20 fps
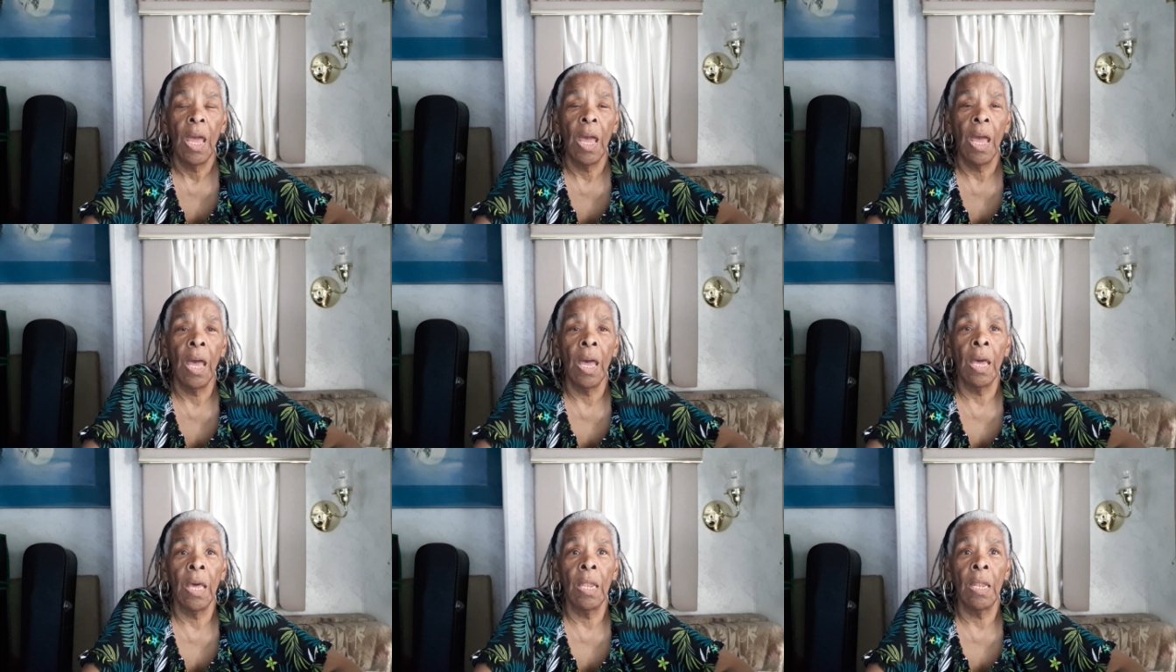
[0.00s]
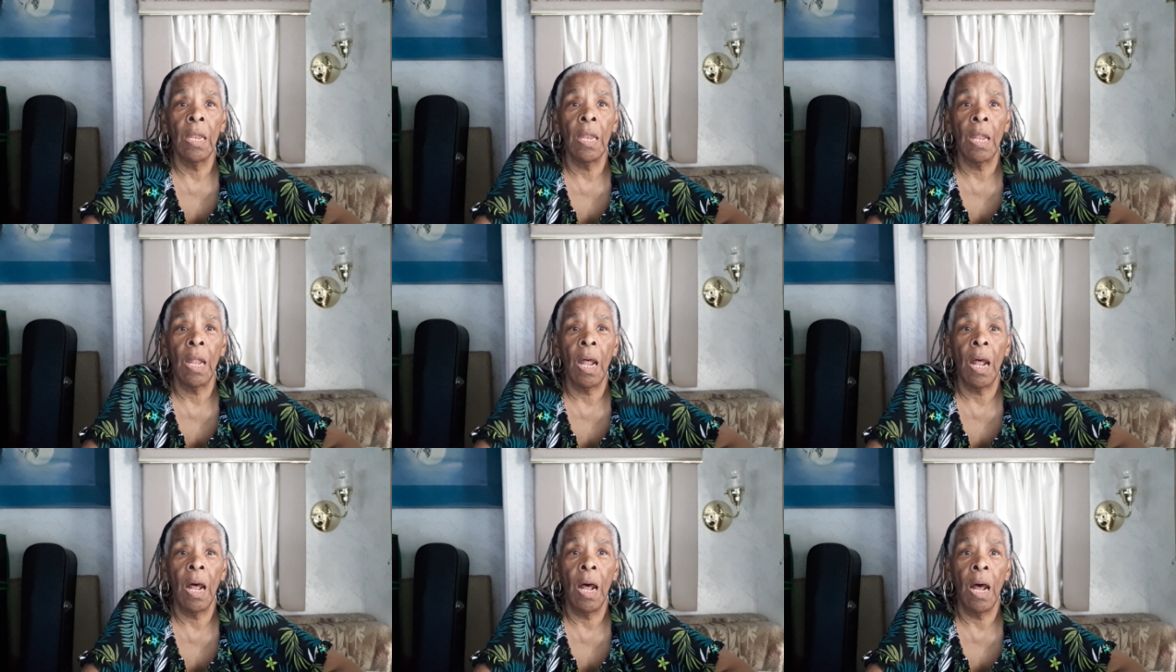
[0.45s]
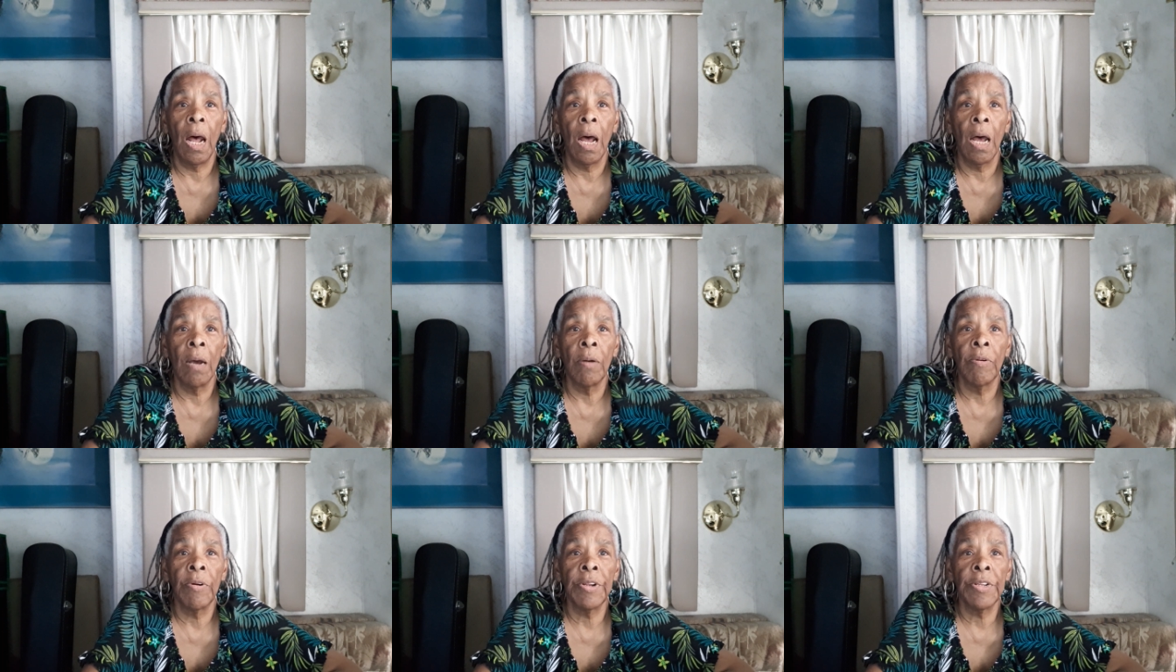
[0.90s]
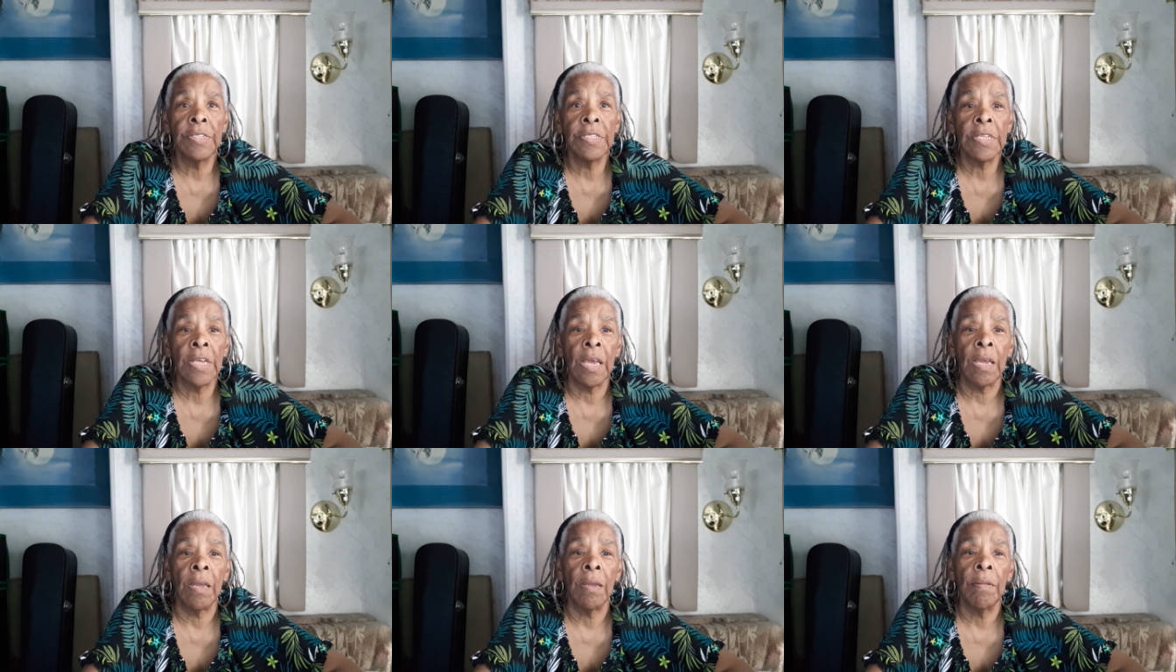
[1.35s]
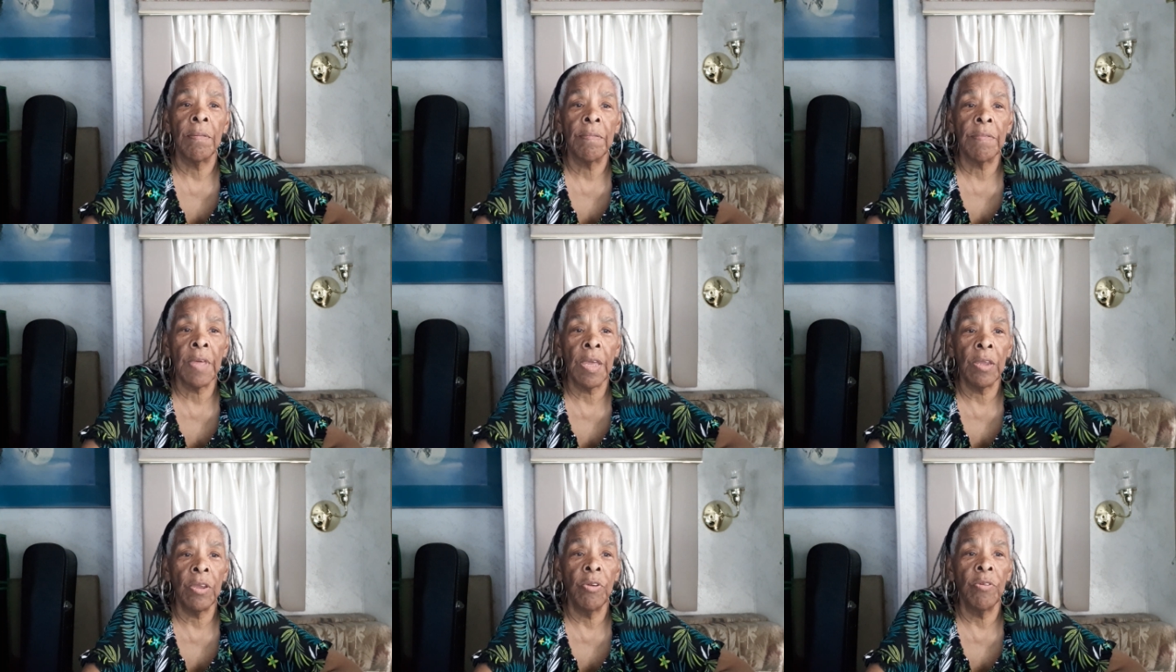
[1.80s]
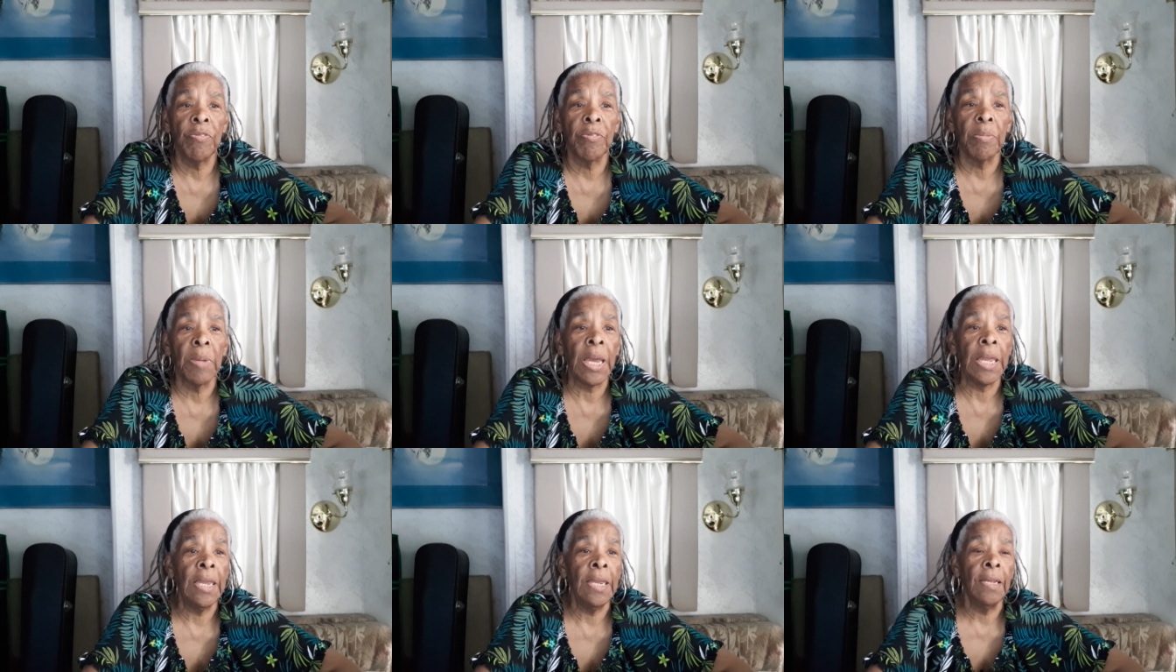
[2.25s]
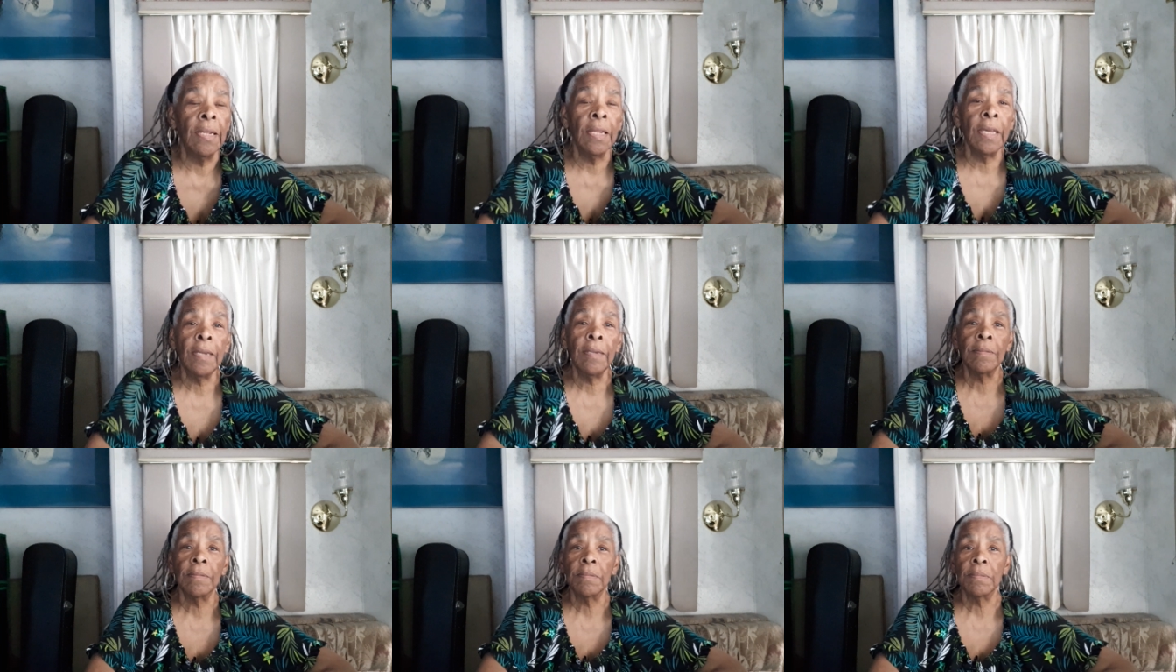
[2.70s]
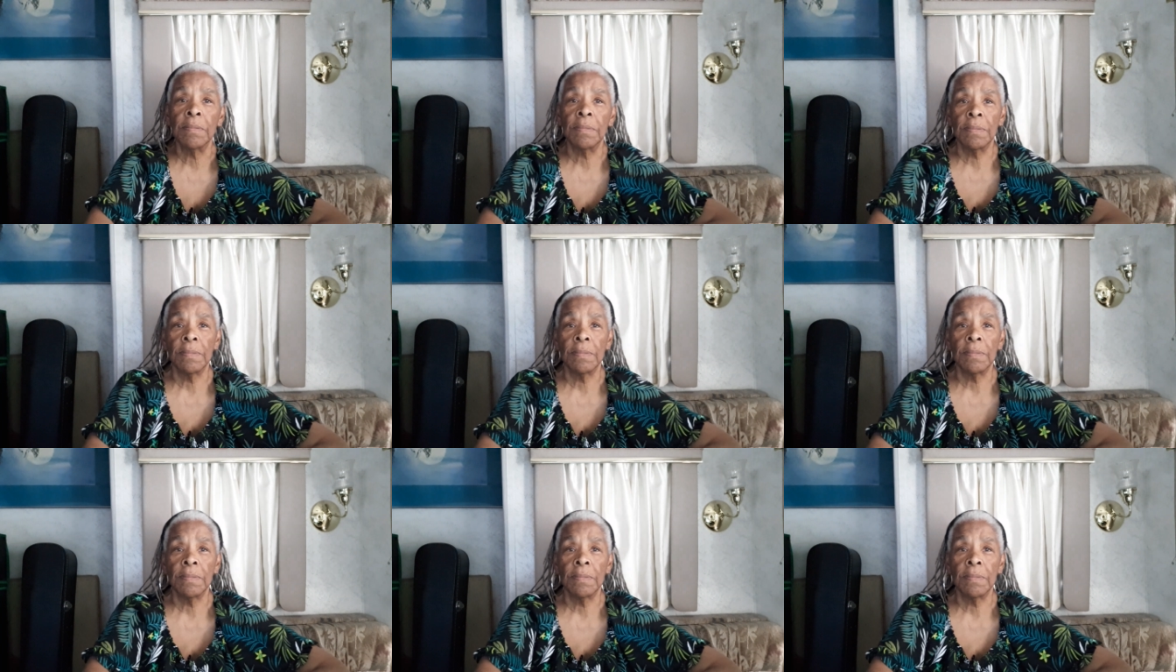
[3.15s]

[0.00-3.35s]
And I want to say thank you for my healing.